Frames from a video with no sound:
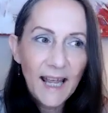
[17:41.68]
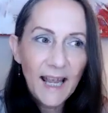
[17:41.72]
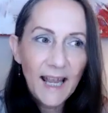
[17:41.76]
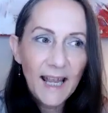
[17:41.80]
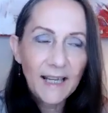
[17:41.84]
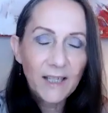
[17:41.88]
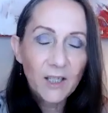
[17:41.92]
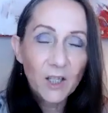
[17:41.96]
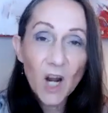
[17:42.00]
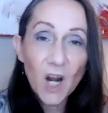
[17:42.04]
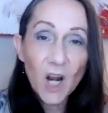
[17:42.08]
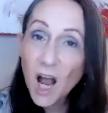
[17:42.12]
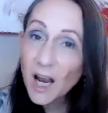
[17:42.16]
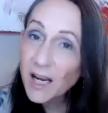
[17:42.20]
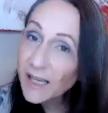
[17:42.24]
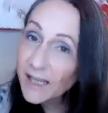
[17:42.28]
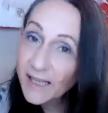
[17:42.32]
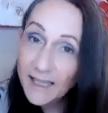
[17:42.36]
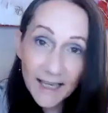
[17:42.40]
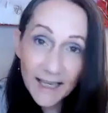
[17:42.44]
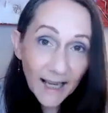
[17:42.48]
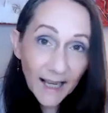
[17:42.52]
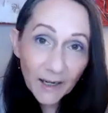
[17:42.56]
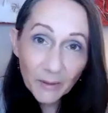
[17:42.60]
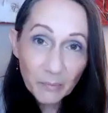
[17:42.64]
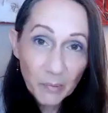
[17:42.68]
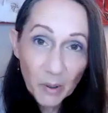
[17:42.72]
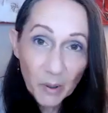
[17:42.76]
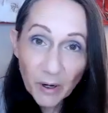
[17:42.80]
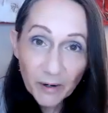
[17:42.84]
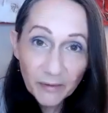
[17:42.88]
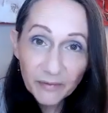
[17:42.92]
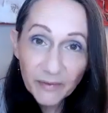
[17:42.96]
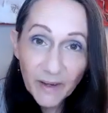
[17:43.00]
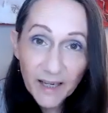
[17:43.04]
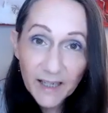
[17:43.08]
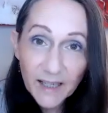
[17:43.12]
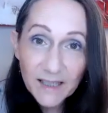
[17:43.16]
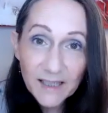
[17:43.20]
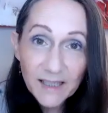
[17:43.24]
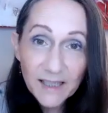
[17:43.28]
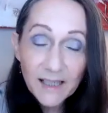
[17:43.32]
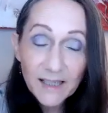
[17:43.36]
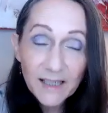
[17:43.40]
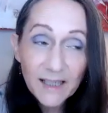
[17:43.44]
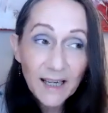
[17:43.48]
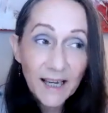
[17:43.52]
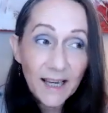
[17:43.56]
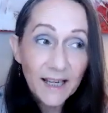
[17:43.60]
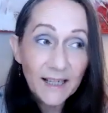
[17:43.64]
And you're not going to get it perfect.
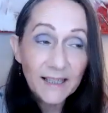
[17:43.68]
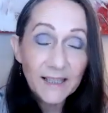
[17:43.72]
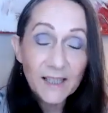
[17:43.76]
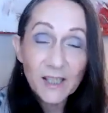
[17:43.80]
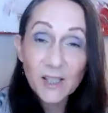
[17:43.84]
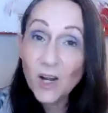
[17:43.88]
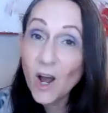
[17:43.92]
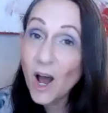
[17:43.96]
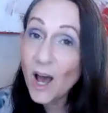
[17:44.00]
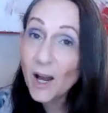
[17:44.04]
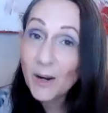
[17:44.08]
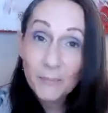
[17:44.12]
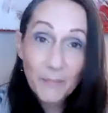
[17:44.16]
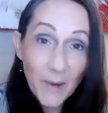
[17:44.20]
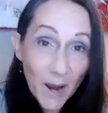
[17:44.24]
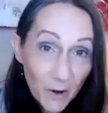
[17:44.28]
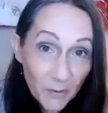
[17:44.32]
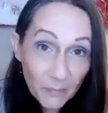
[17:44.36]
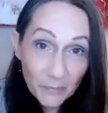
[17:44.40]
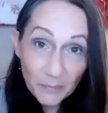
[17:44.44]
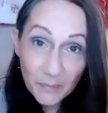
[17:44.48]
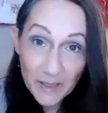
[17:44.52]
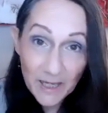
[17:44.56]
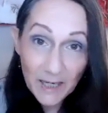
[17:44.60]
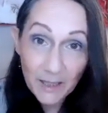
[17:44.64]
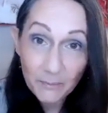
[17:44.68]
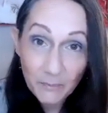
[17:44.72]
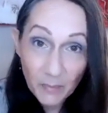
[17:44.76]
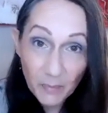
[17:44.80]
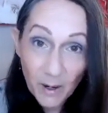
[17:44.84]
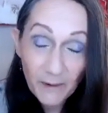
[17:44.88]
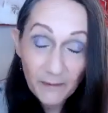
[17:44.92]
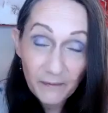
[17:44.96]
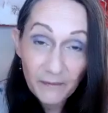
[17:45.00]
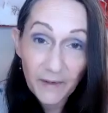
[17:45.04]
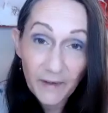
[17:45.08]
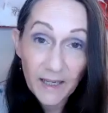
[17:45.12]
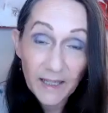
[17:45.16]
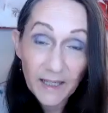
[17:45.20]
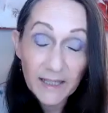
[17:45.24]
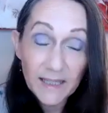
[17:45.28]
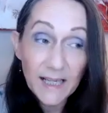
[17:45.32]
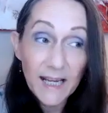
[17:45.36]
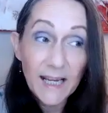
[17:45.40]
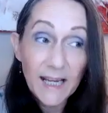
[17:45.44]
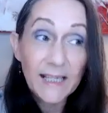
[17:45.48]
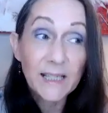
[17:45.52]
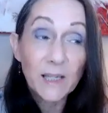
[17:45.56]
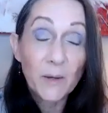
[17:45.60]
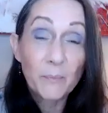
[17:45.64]
And it's not about being perfect.
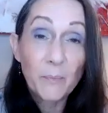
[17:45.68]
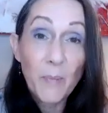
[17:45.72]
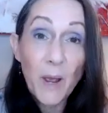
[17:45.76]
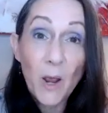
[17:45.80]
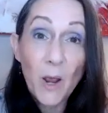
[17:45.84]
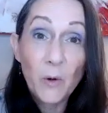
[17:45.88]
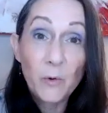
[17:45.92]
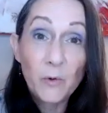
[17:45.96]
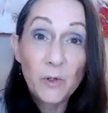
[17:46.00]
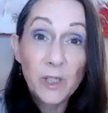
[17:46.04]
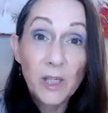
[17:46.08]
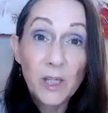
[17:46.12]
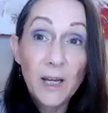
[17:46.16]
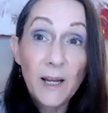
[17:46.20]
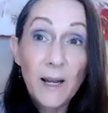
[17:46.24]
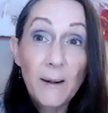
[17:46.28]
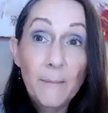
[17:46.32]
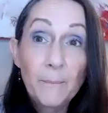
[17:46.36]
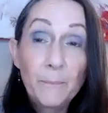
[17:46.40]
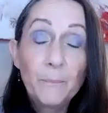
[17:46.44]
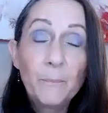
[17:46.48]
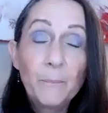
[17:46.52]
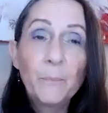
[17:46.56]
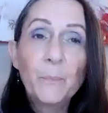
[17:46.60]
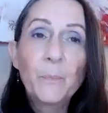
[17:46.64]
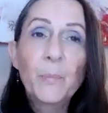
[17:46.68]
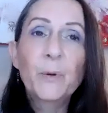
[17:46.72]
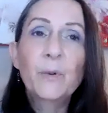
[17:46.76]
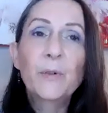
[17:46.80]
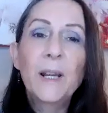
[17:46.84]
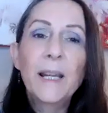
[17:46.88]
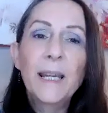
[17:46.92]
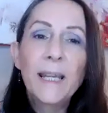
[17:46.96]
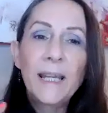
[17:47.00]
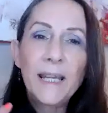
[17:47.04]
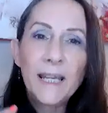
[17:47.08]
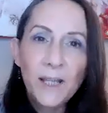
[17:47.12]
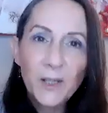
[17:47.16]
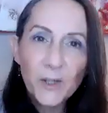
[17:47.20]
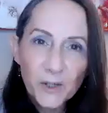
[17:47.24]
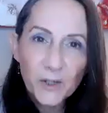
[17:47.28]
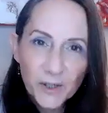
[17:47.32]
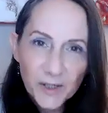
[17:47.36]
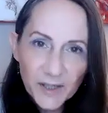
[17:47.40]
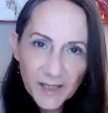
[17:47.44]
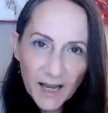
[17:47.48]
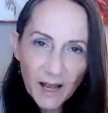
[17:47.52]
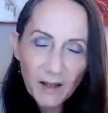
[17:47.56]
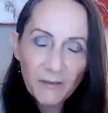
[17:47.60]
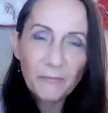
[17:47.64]
It's about bringing
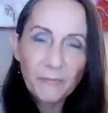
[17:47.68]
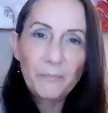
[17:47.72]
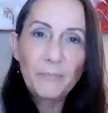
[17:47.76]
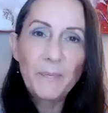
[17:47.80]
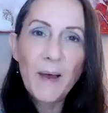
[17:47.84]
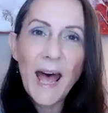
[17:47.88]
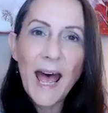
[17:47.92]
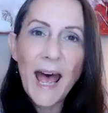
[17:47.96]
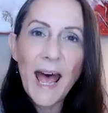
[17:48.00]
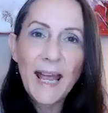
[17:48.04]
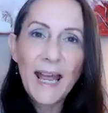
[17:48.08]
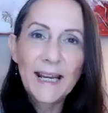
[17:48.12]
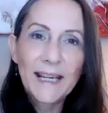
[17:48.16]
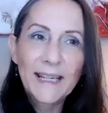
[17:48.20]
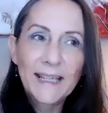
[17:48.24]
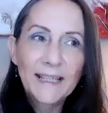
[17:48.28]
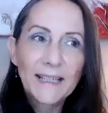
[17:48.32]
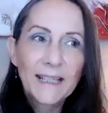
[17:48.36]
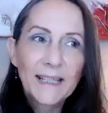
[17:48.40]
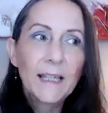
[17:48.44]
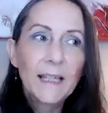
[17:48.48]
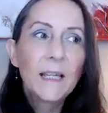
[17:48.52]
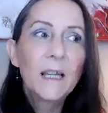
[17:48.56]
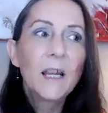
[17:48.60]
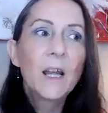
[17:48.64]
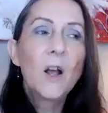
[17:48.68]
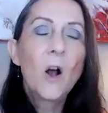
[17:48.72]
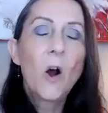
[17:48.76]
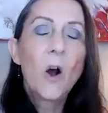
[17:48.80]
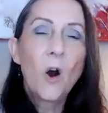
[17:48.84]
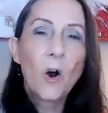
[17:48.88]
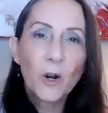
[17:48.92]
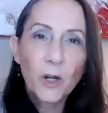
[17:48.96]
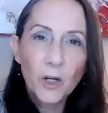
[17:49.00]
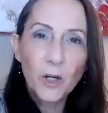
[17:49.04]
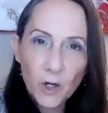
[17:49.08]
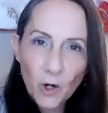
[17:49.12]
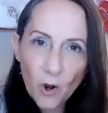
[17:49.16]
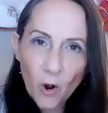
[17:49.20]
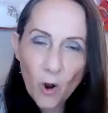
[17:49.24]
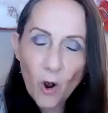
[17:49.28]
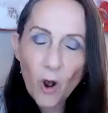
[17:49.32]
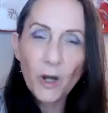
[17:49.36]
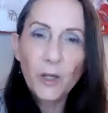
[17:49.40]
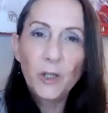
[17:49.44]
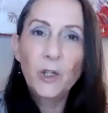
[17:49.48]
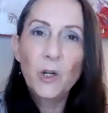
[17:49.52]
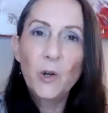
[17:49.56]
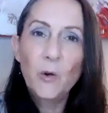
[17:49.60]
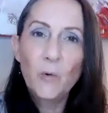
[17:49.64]
yourself back on an
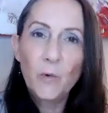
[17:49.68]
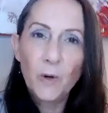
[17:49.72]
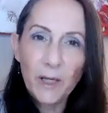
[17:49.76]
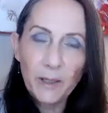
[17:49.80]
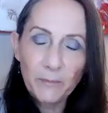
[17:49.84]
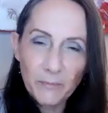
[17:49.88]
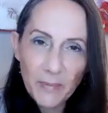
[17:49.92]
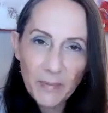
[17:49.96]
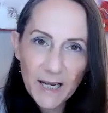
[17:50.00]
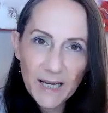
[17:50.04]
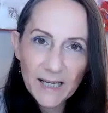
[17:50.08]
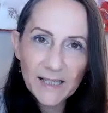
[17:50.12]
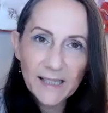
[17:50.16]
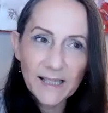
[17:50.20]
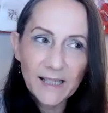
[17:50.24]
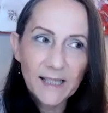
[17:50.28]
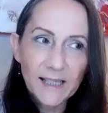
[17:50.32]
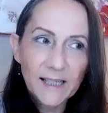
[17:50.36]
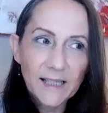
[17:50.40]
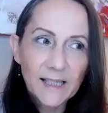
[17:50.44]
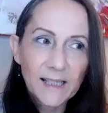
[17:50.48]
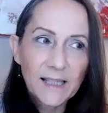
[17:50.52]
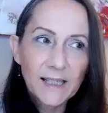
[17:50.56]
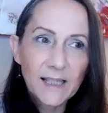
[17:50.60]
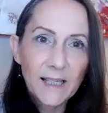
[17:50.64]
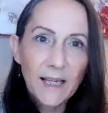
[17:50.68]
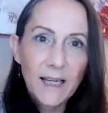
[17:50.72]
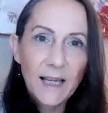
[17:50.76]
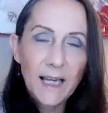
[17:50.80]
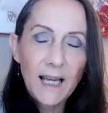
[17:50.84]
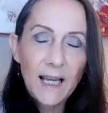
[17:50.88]
ongoing basis.